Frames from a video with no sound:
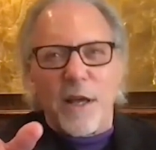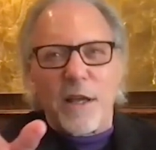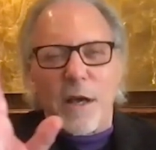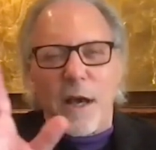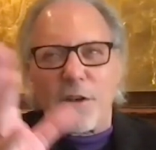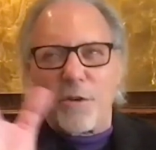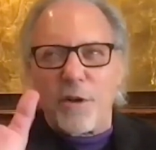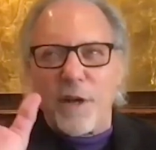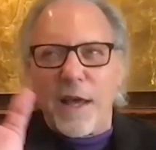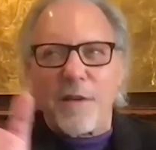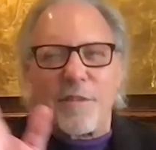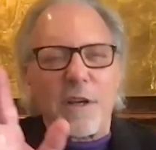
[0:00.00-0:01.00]
I don't
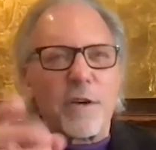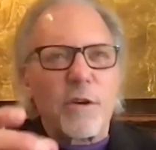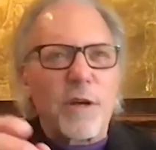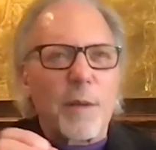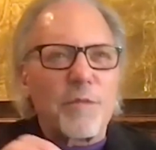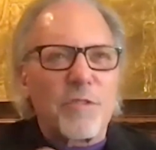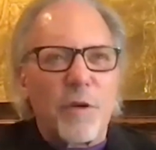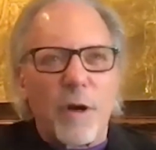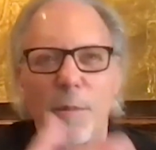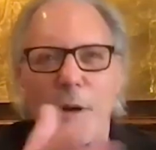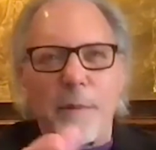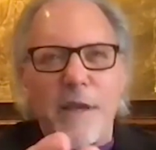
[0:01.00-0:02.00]
have it here, and I'm sorry,
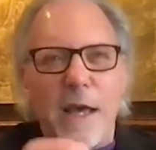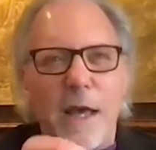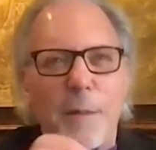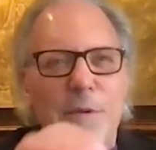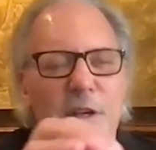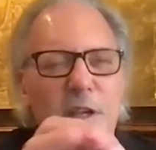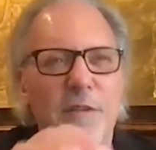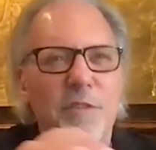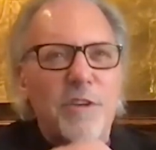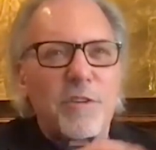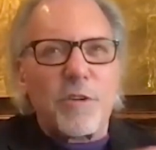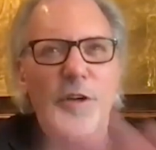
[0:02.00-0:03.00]
but I'll be happy to give
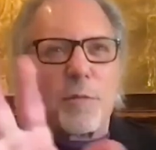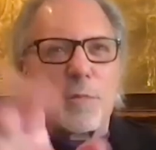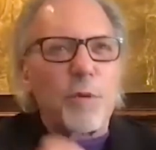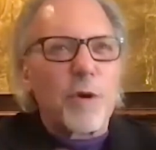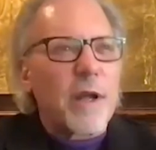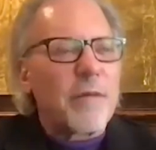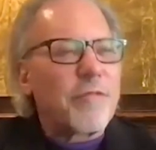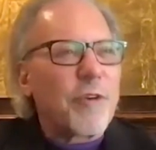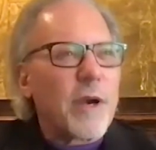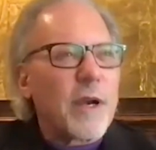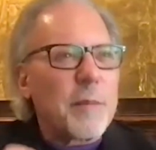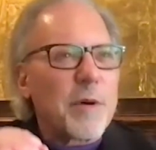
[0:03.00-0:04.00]
it to you. You can put it up
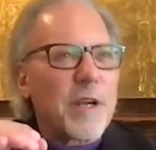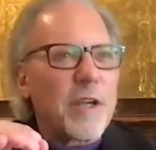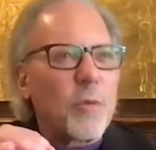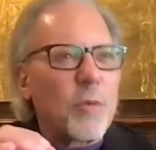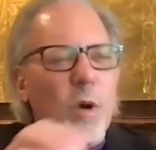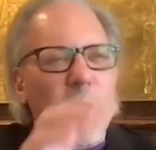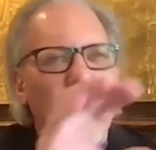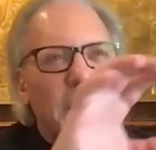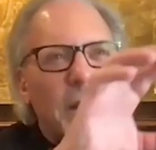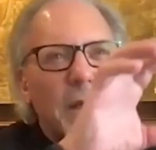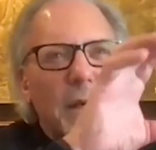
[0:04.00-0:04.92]
for anybody you want.